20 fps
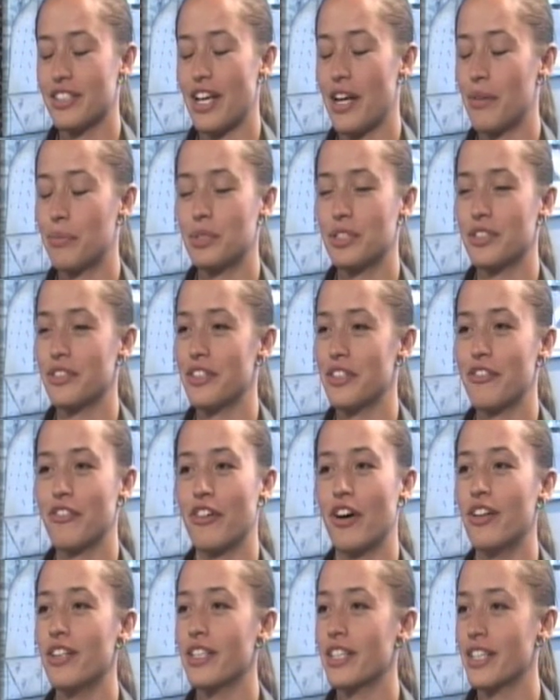absolutely
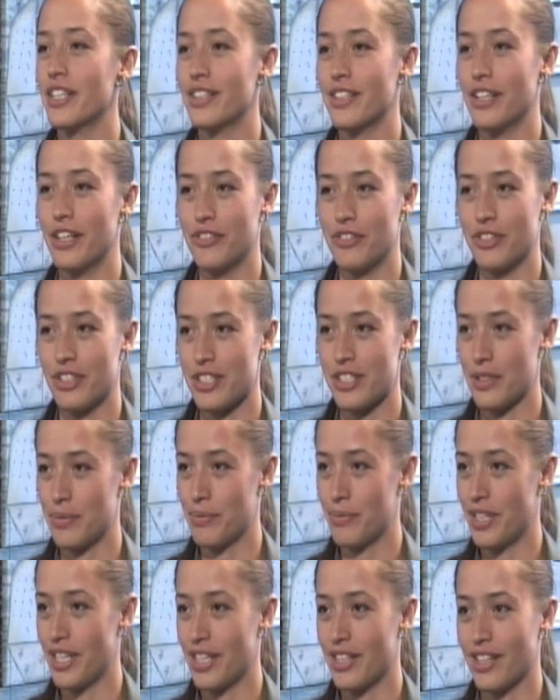falling in love with
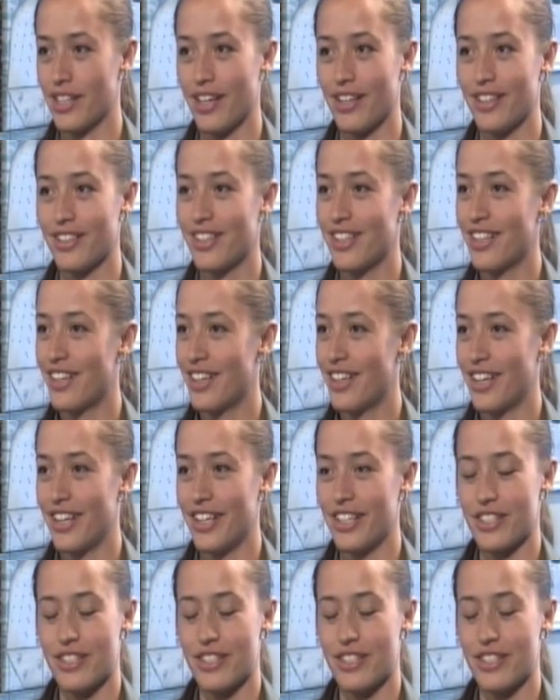something that uh-huh.